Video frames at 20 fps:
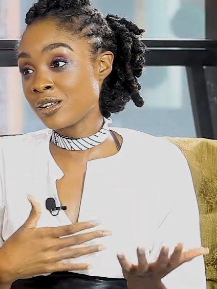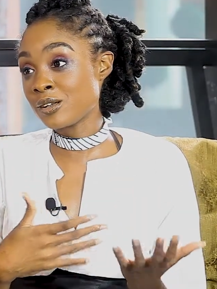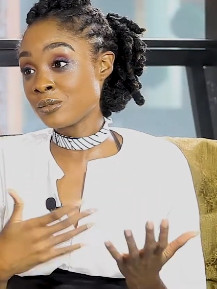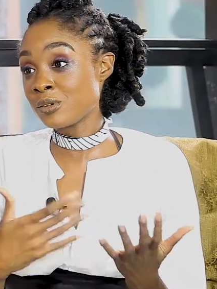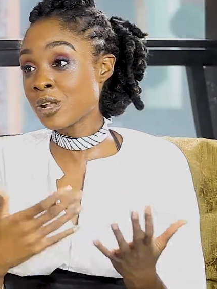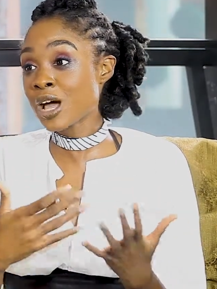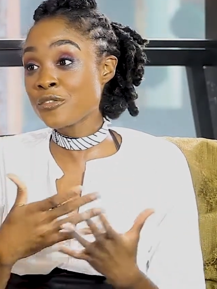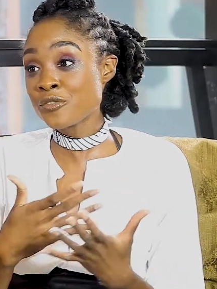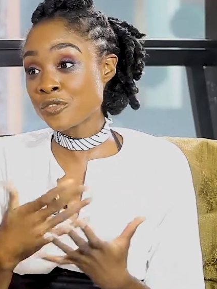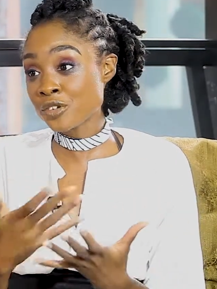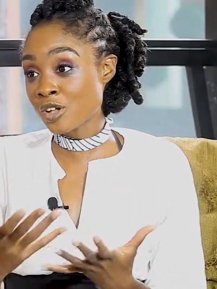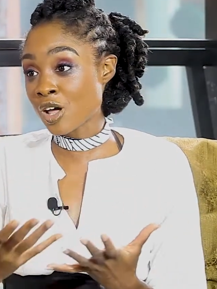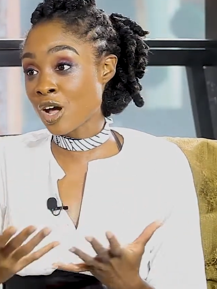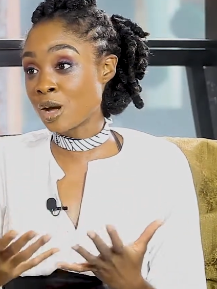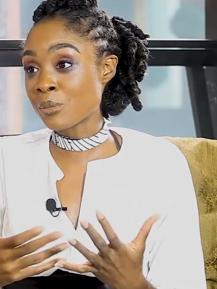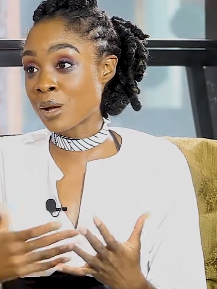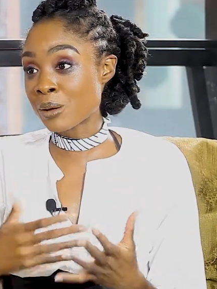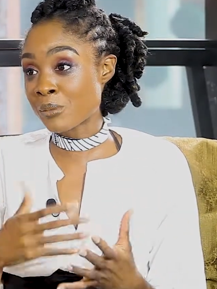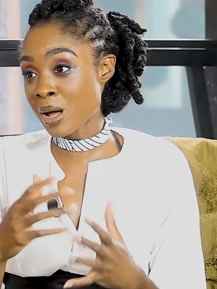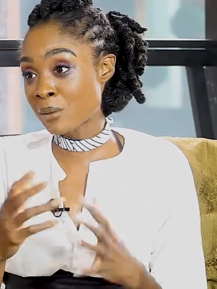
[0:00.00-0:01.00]
Not for long.
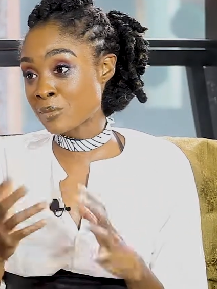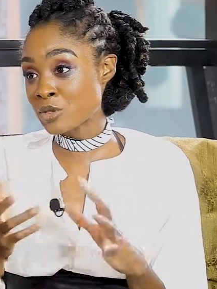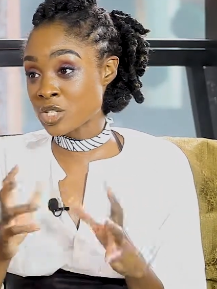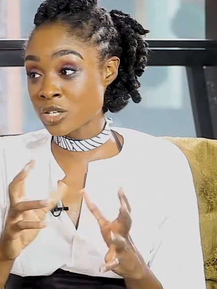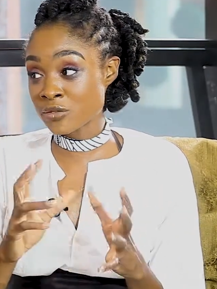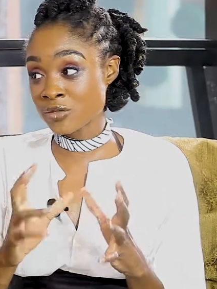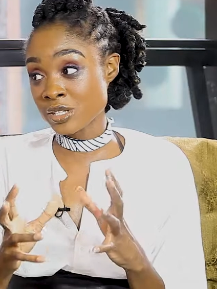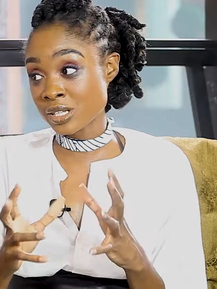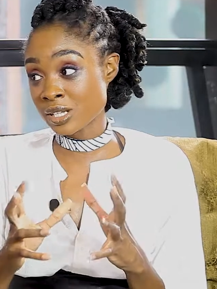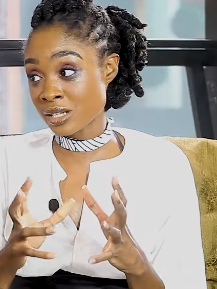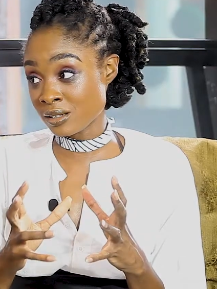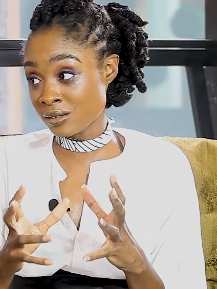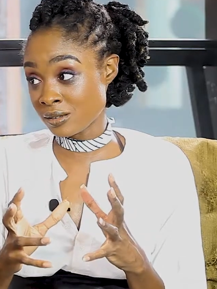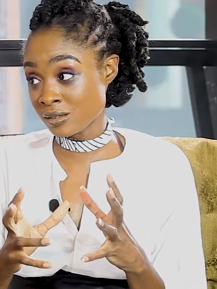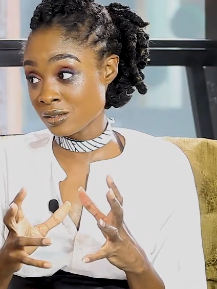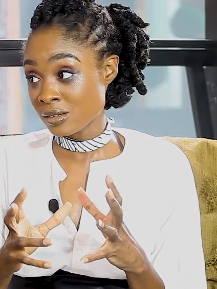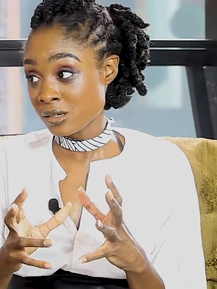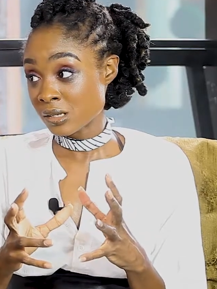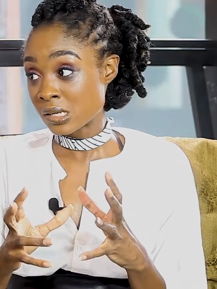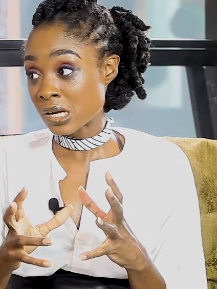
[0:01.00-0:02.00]
My mom shifted
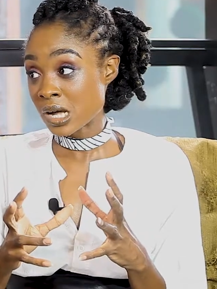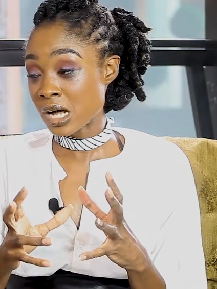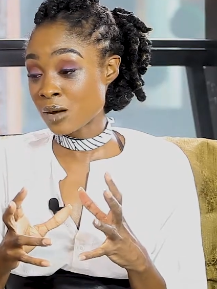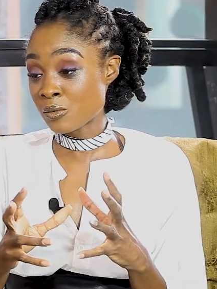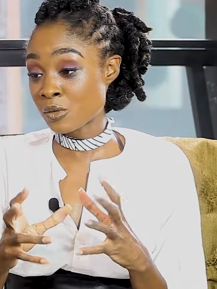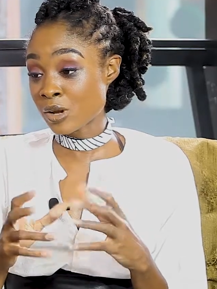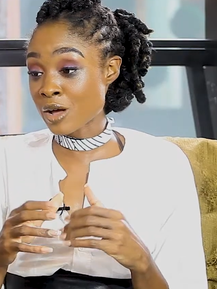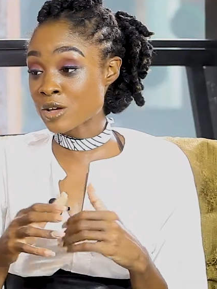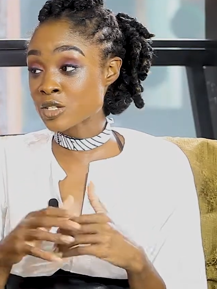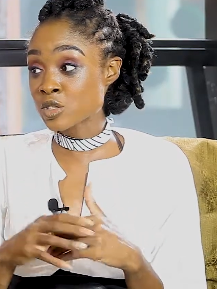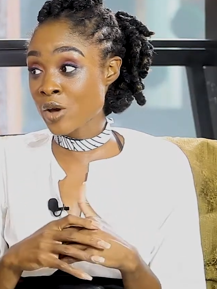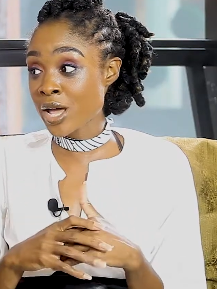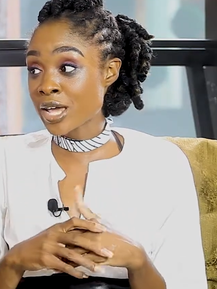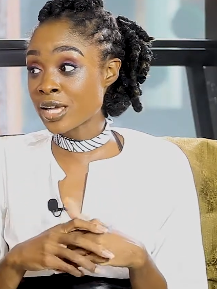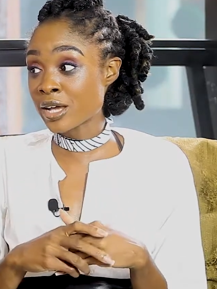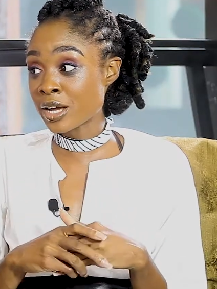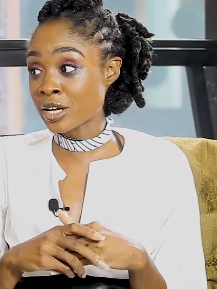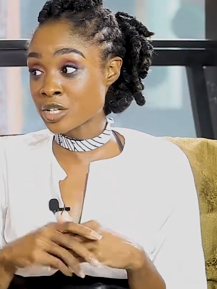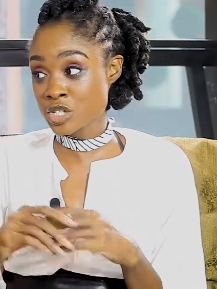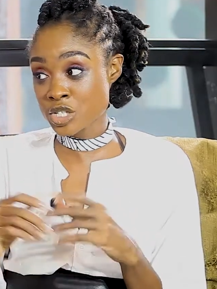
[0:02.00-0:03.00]
when I was quite
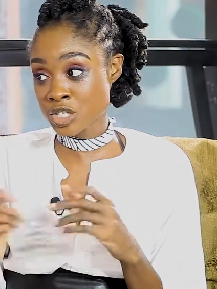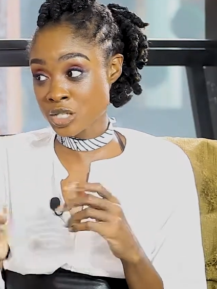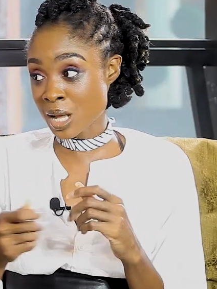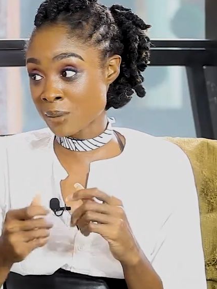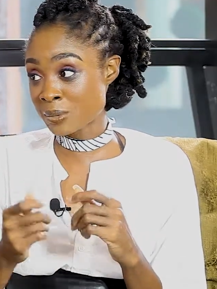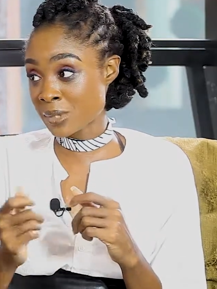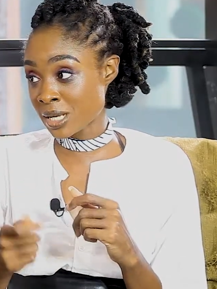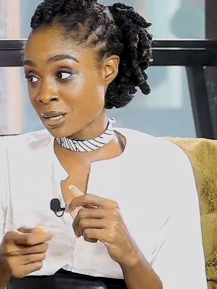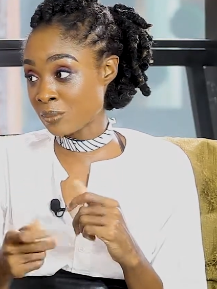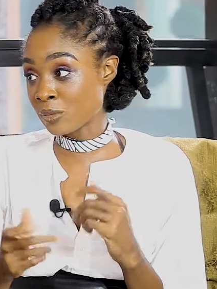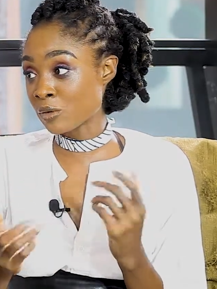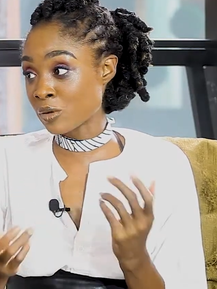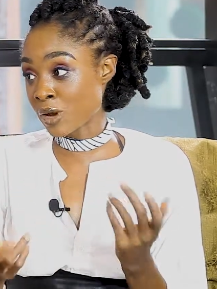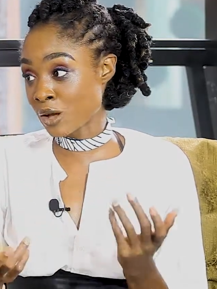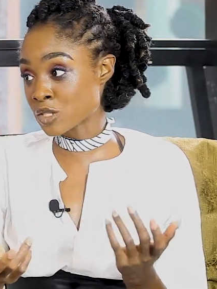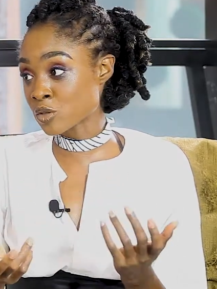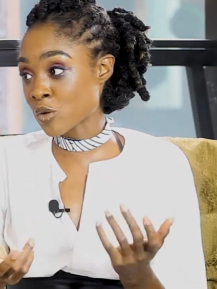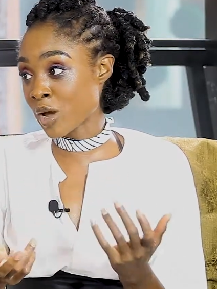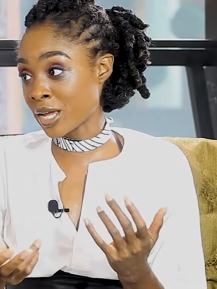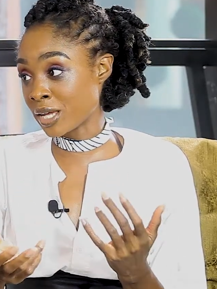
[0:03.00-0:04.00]
young. She stopped hitting me when I
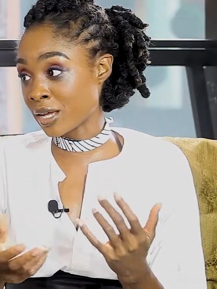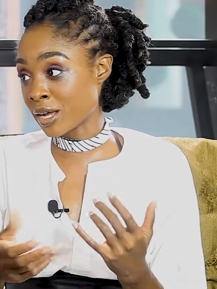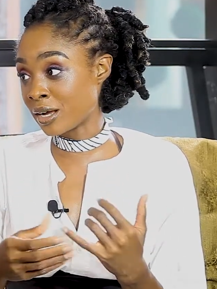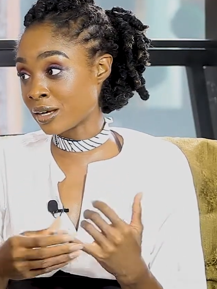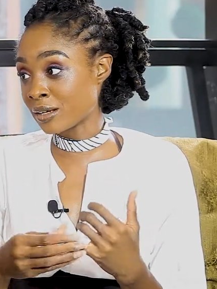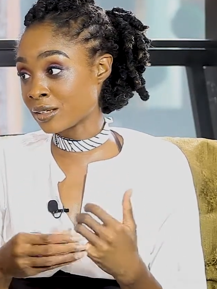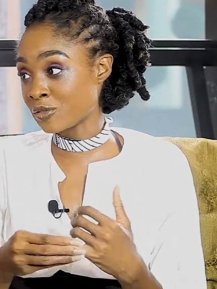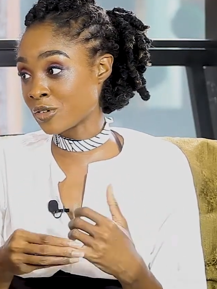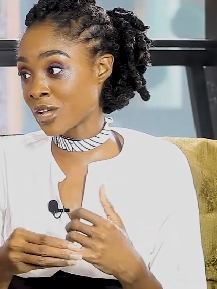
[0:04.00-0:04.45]
was quite young.